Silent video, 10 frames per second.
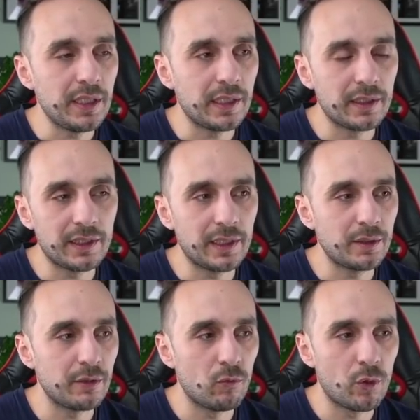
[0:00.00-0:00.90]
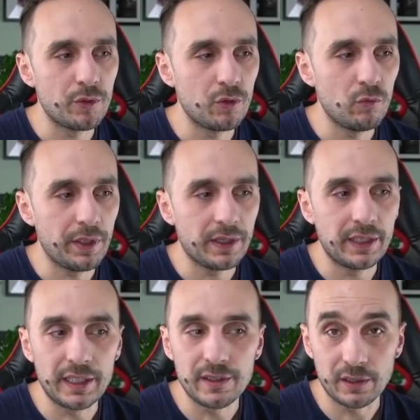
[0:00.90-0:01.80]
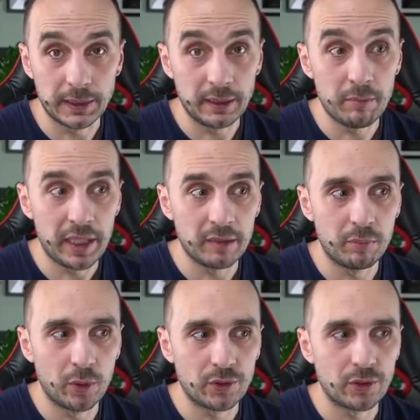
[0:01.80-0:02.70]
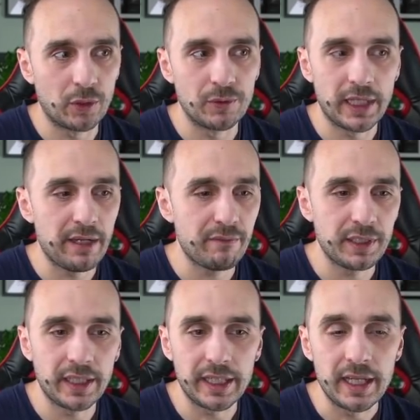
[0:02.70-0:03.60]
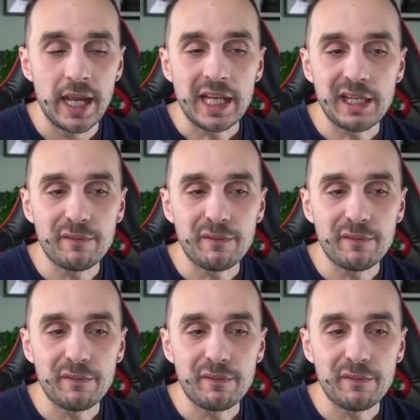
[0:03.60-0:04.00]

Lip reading: in a guild rewards you with these Silmile bloodstones every day. If